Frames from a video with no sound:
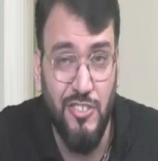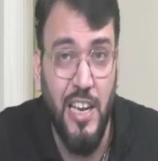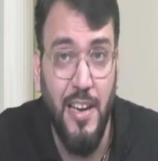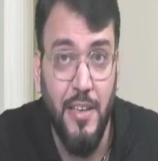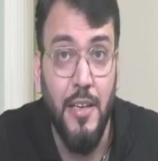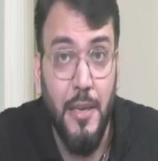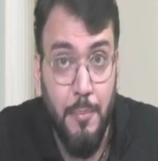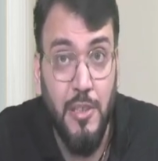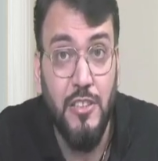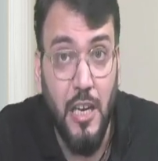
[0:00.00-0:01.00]
Jad,
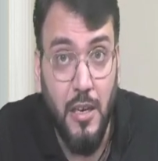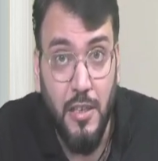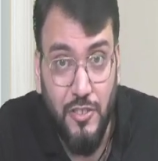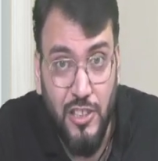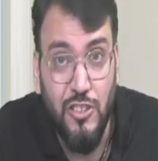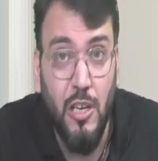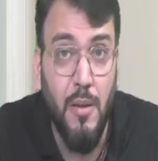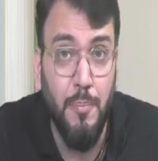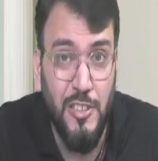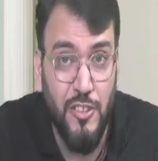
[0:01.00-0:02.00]
means the sister of Mrs.